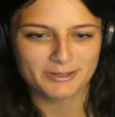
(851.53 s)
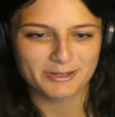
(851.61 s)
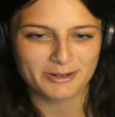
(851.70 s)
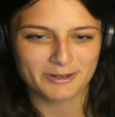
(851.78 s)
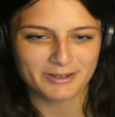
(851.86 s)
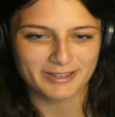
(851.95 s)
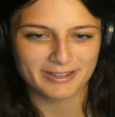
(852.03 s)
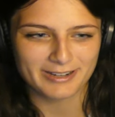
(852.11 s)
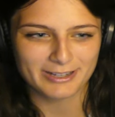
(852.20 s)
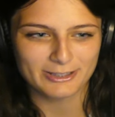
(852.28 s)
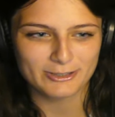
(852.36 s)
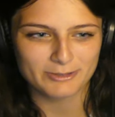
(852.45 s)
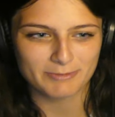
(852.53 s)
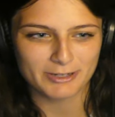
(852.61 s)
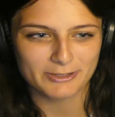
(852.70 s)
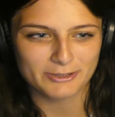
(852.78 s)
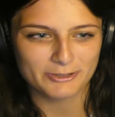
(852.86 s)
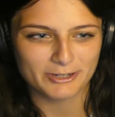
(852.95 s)
talking. I lose
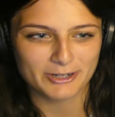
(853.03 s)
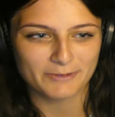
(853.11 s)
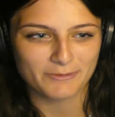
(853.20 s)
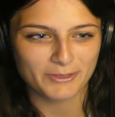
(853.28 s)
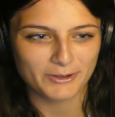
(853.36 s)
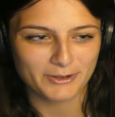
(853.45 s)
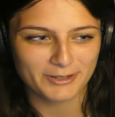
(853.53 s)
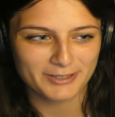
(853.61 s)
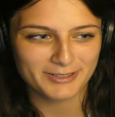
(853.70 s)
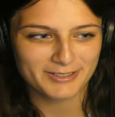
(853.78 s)
my train of thought.